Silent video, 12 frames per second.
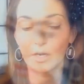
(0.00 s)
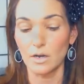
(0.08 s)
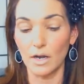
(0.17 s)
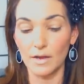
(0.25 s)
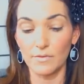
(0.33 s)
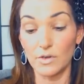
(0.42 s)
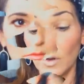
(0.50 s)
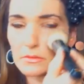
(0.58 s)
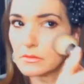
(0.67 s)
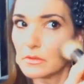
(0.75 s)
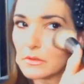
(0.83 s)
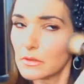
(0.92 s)
Here, I have no
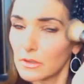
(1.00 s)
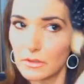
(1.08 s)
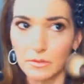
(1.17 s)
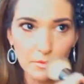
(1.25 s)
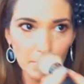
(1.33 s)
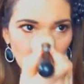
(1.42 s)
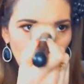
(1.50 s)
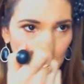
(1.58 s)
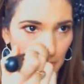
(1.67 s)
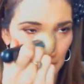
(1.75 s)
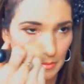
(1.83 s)
idea. I don't know.